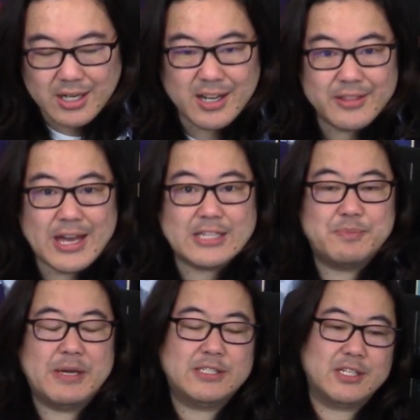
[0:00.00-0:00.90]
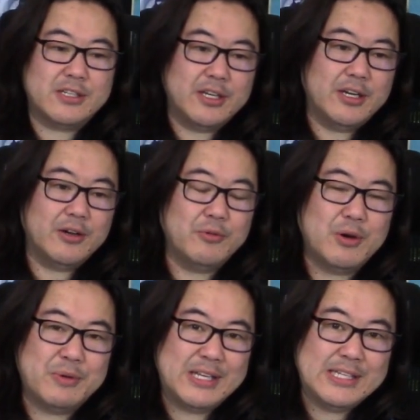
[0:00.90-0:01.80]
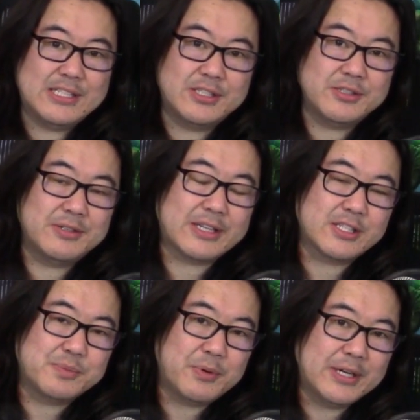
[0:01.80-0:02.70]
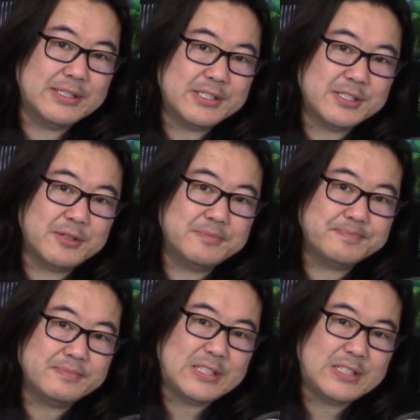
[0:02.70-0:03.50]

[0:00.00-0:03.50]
uh, that's basically what we need to do at this point. So.